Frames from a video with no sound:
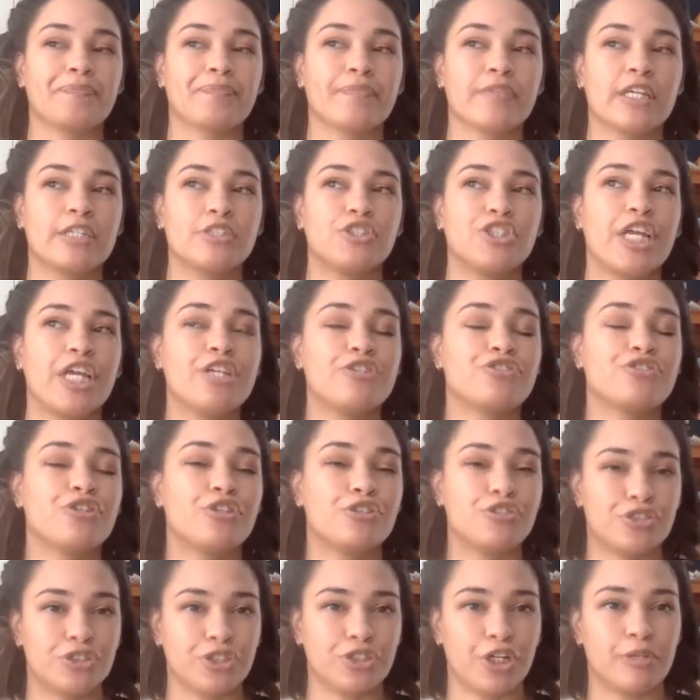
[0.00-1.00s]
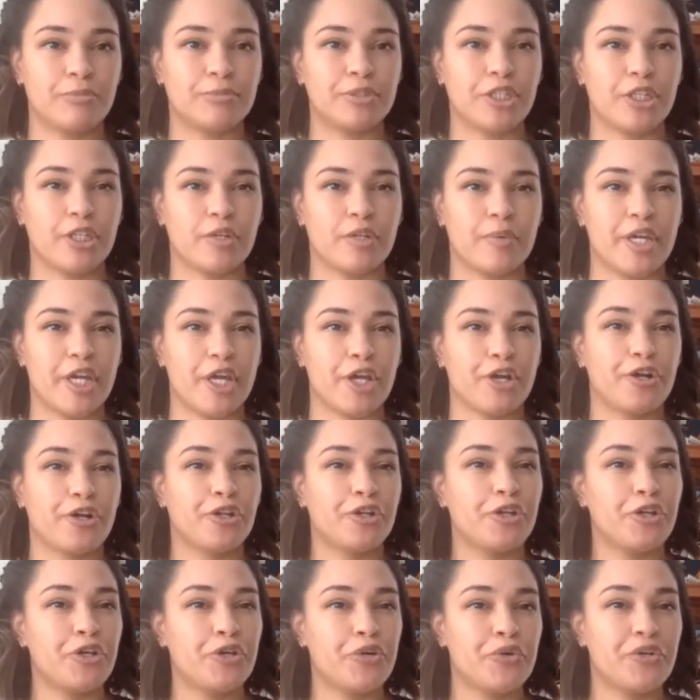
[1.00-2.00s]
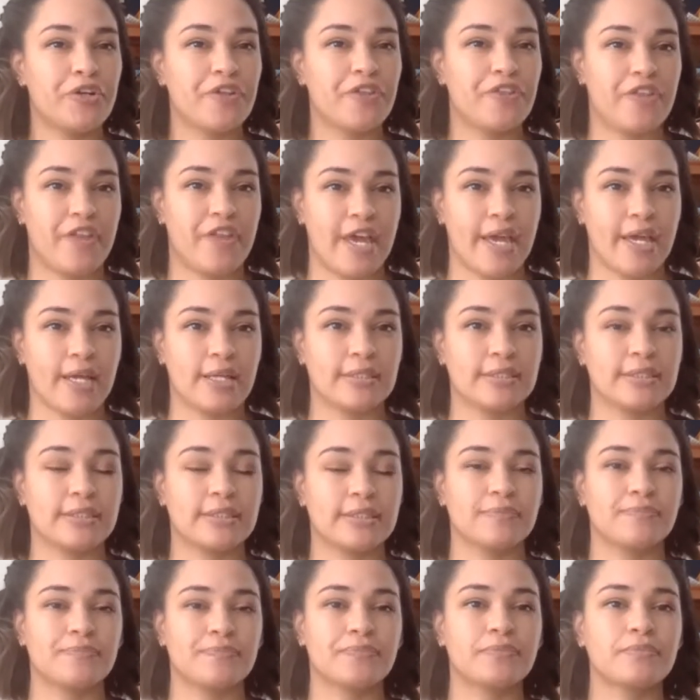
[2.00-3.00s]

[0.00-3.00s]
change search terms so that we include things.